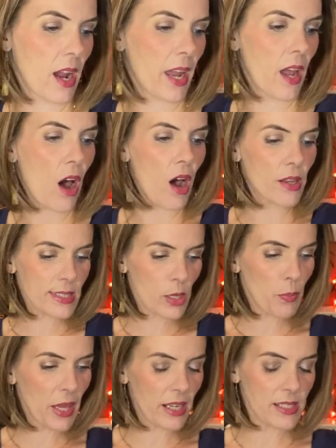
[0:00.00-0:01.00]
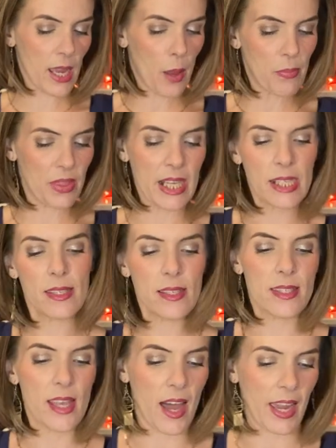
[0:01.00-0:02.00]
I also picked up this
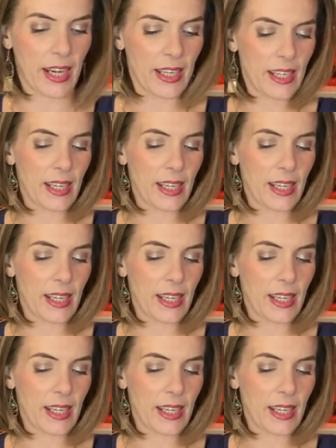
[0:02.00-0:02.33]
sign.